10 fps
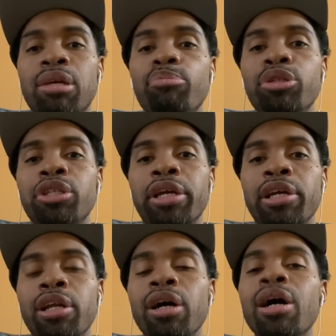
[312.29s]
in
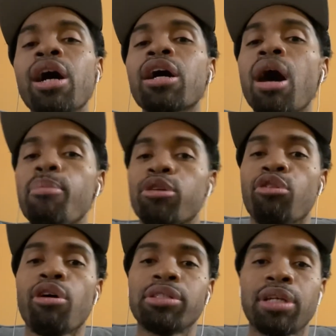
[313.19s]
particular come
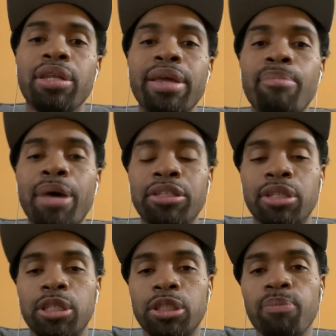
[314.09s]
across in their
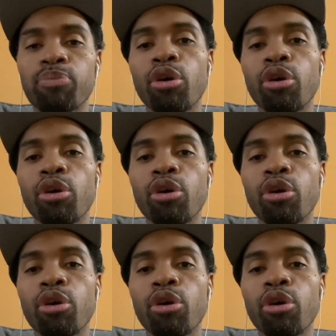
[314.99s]
message.